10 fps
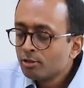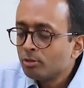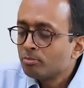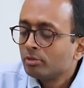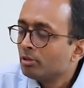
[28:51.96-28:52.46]

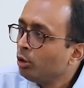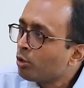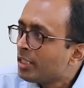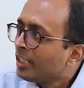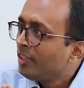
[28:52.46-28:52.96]
So
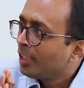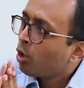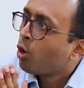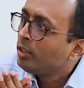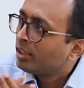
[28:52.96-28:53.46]
looks like we
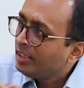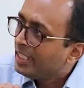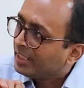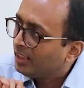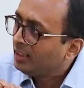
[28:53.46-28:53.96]
can all
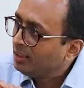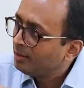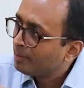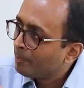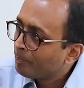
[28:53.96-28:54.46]
three agree
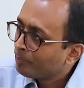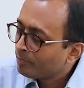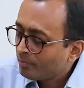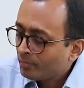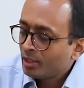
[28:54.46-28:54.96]

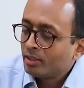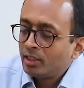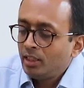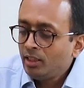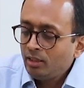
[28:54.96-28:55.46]

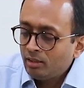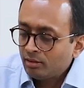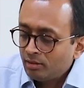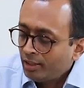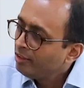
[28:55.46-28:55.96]
ki
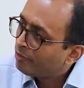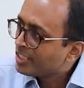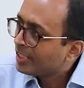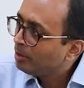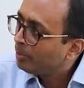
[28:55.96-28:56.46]

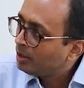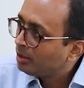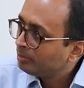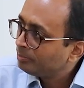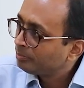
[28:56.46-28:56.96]
infra is getting
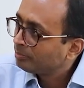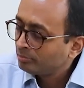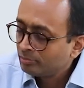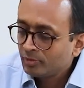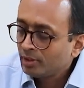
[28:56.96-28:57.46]
built,
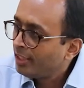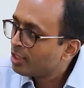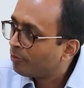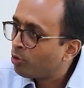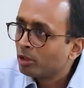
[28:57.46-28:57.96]

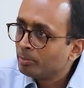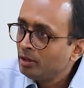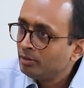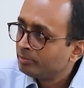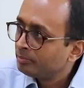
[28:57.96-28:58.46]
it's
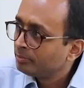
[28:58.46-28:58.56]
affordable,